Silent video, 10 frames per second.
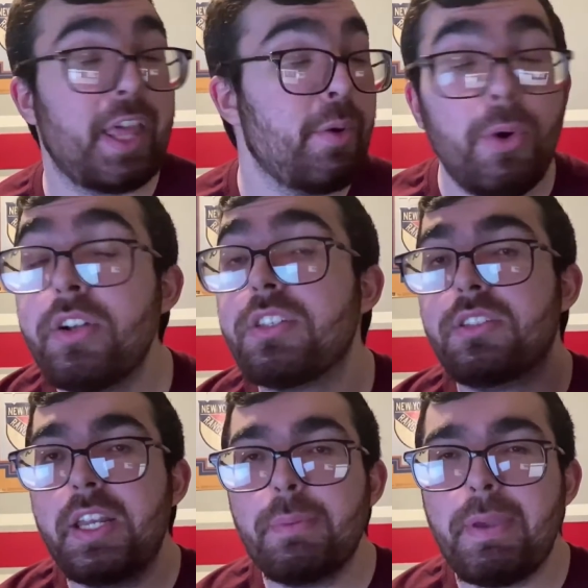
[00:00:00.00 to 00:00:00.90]
They weren't
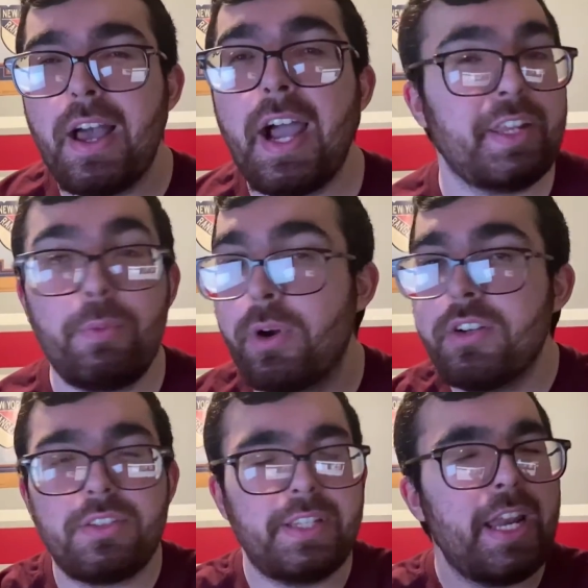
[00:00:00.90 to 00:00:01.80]
sitting behind. They
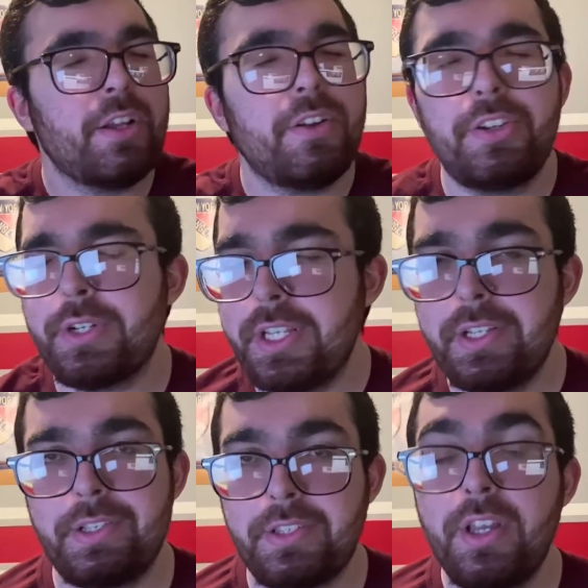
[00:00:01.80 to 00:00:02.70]
weren't standing on their
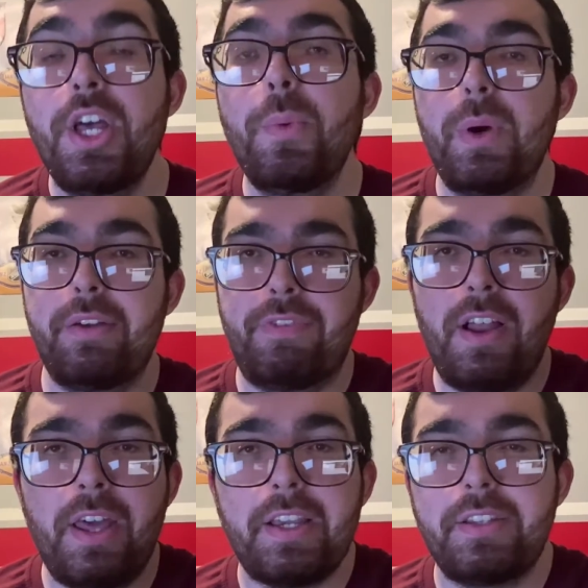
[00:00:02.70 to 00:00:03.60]
heels, what it
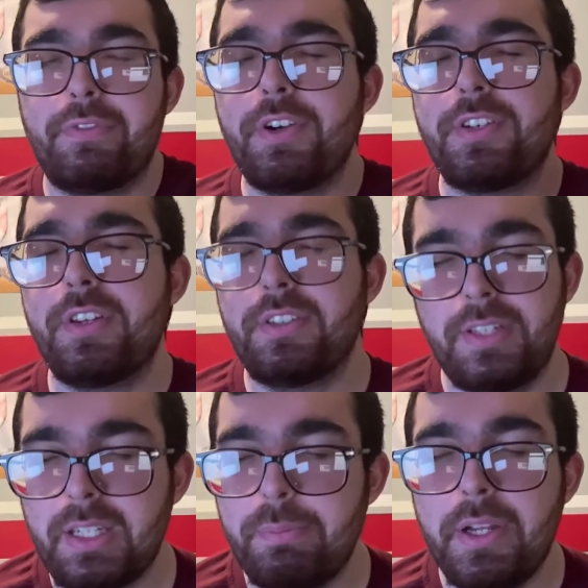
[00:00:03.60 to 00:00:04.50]
felt like in the first and the
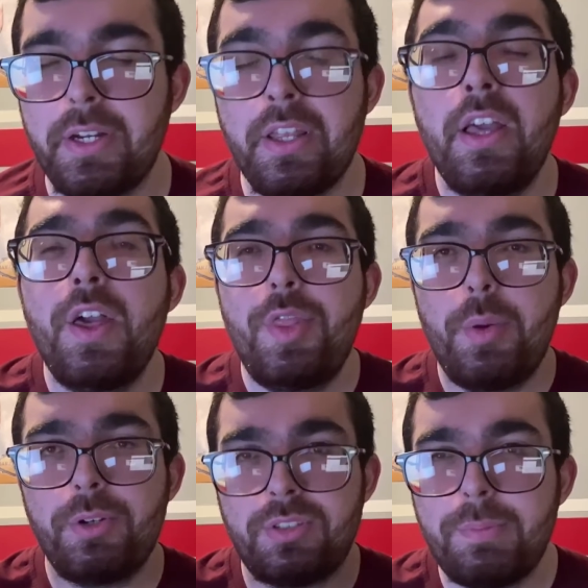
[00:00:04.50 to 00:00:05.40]
second period.
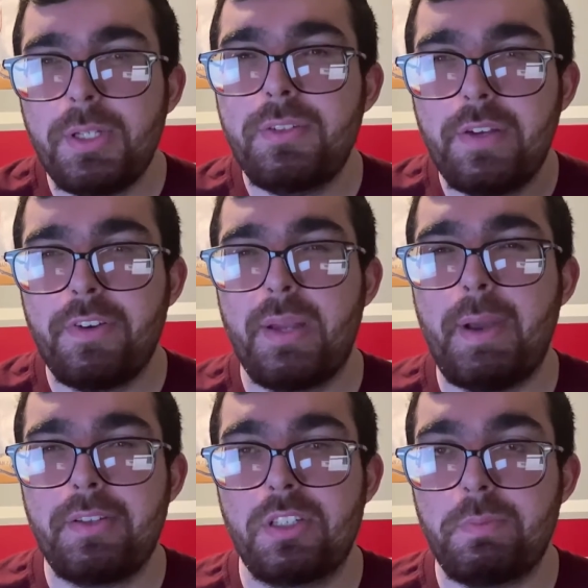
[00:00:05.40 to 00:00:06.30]
There was something different
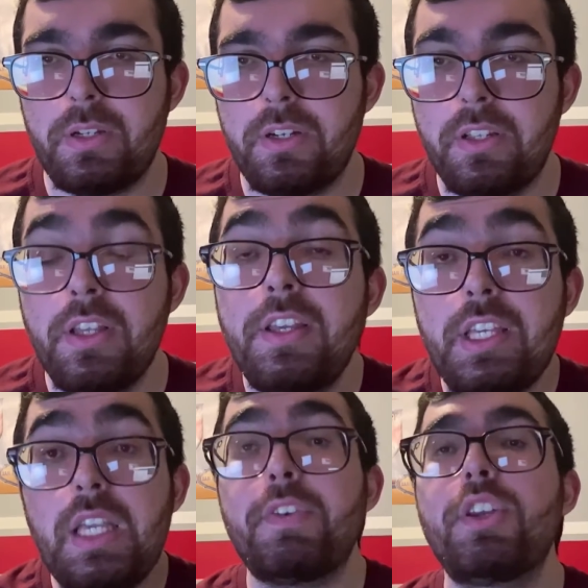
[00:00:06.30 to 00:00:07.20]
about this period.
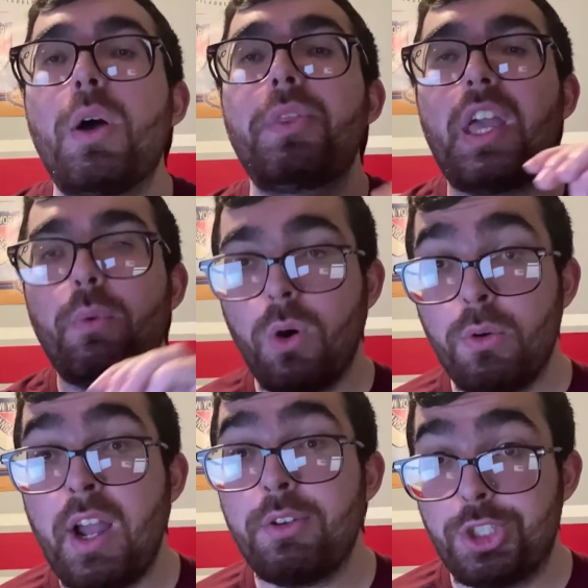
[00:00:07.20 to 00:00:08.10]
Even though they
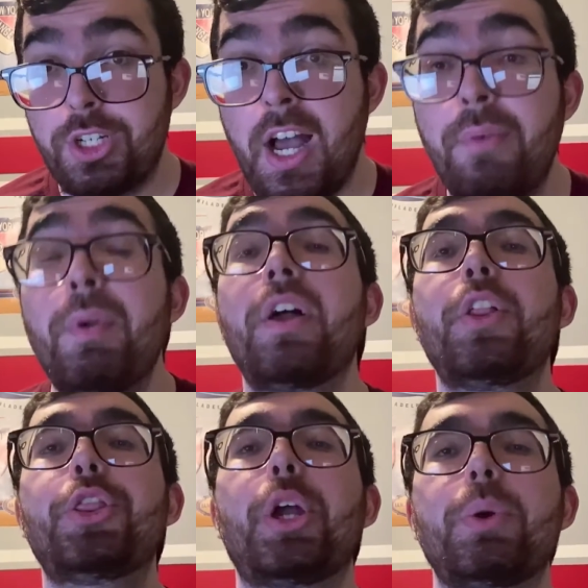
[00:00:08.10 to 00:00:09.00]
were outshot,
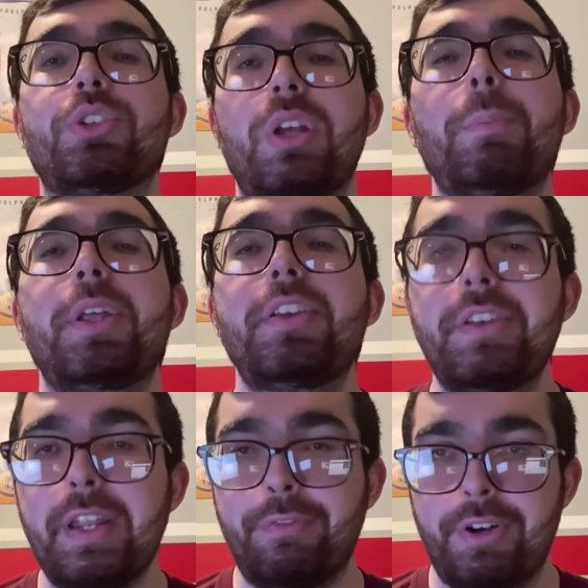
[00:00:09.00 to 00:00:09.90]
there was something
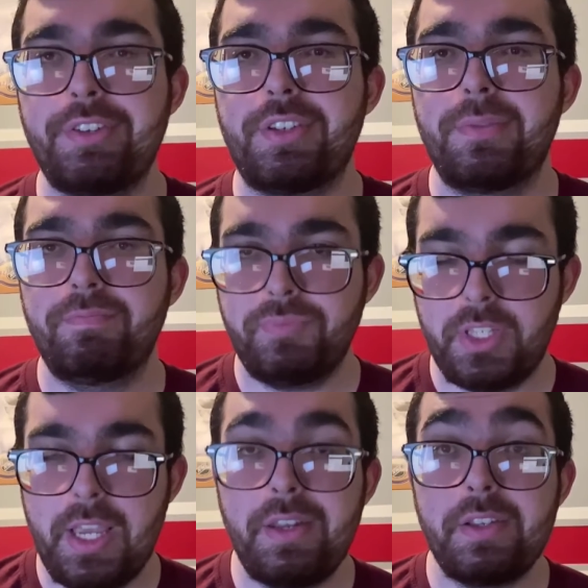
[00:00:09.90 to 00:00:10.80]
different
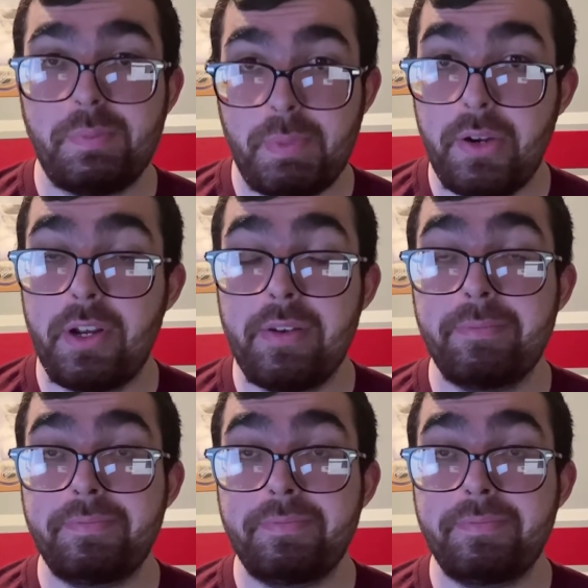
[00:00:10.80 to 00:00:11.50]
in this period.